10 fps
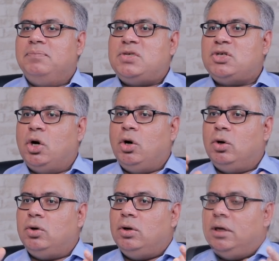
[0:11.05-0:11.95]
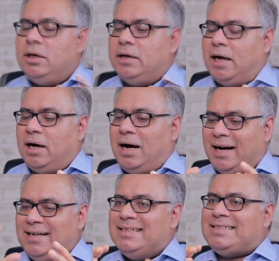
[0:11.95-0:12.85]
So
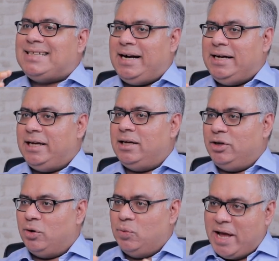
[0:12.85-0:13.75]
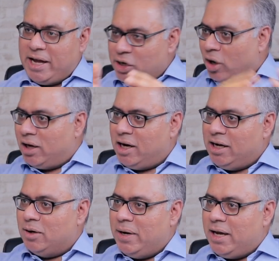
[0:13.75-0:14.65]
understanding, you know, where you're
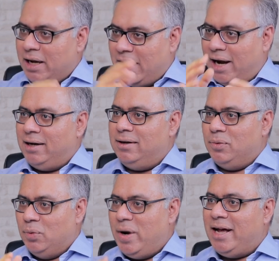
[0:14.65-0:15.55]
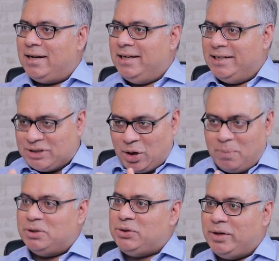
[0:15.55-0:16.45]
running away and where it's an
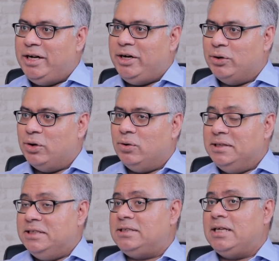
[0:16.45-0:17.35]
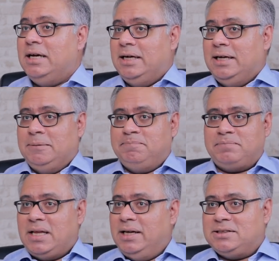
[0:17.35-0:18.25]
opportunity to grow is
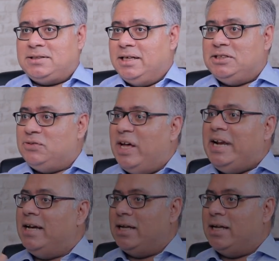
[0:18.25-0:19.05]
very